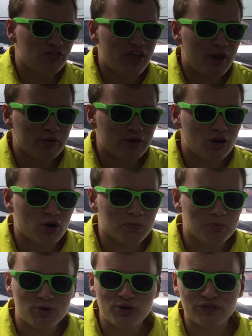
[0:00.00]
There we go.
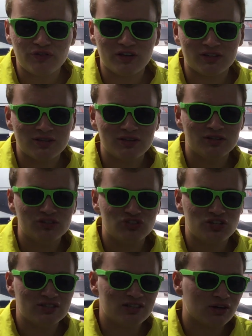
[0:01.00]
Perfect.
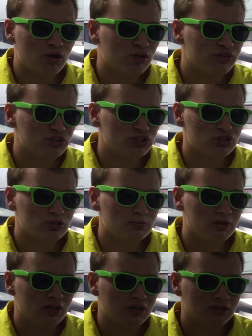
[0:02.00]
Just like all things
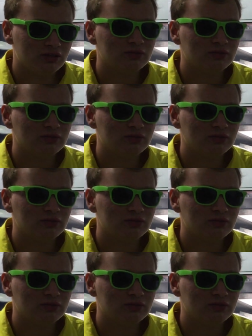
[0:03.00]
should be.